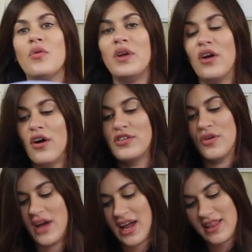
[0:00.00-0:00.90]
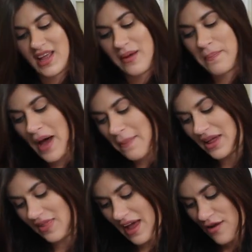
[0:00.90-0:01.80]
We also got the
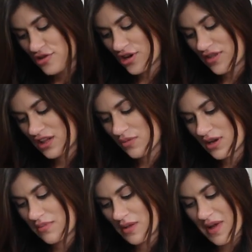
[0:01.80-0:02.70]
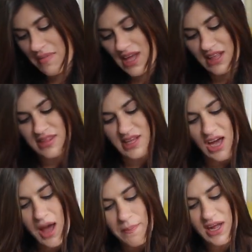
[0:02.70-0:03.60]
boppy lounger. This one the baby can sit
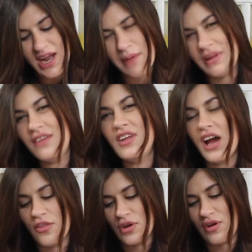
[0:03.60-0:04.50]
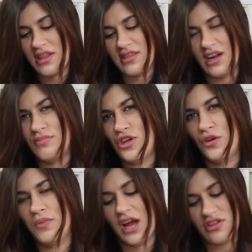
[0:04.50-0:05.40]
up in. I believe the other one you can sit up too,
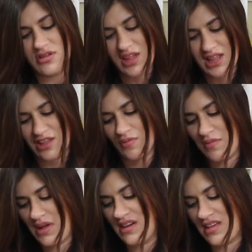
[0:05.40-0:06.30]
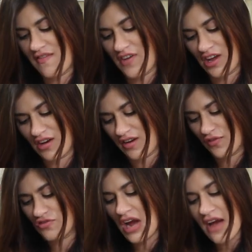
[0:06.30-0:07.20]
but I just like this one because I figured if we're
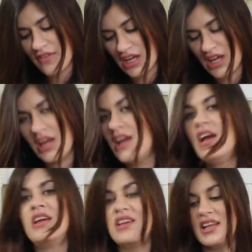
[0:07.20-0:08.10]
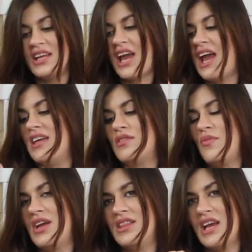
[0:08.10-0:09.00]
traveling, it's got the case,
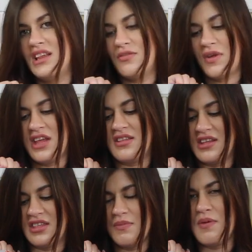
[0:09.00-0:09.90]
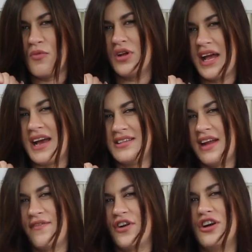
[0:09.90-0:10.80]
we can take this us. It's a little bit more, like I
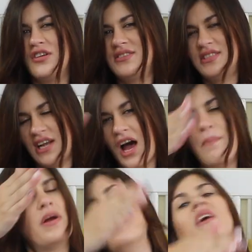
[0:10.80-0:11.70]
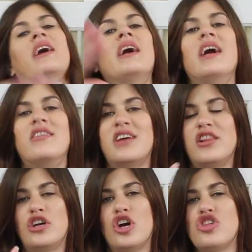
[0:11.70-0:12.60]
said, for her to sit up in. It's got
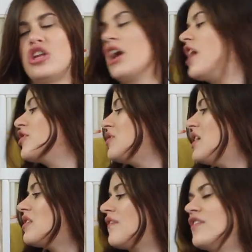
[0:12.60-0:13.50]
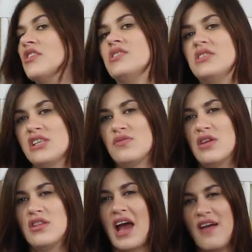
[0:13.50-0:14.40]
the cushioning underneath versus this
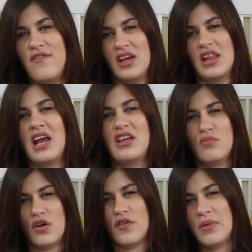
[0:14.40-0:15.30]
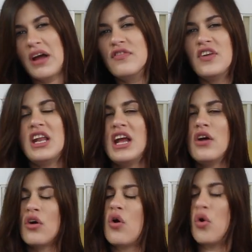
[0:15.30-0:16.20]
one's I feel like is more for breastfeeding
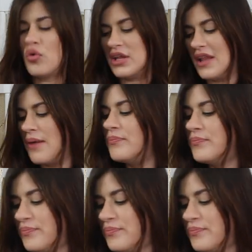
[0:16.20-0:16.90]
or holding them.